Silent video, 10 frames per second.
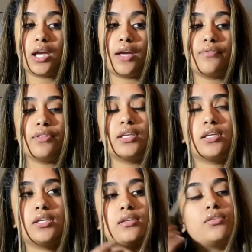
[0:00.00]
I feel like
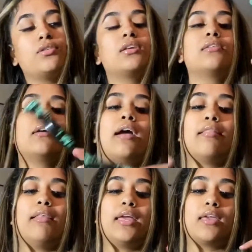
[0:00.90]
you can
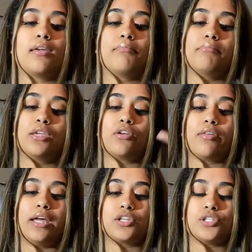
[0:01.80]
like make your
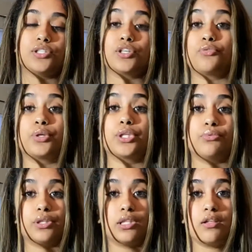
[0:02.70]
lashes look really,
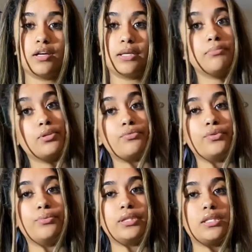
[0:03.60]
really long and beautiful
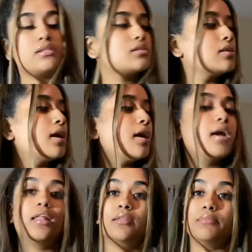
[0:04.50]
with this
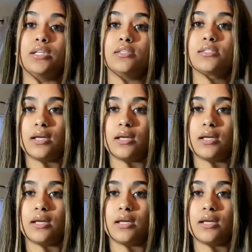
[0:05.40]
and luminous.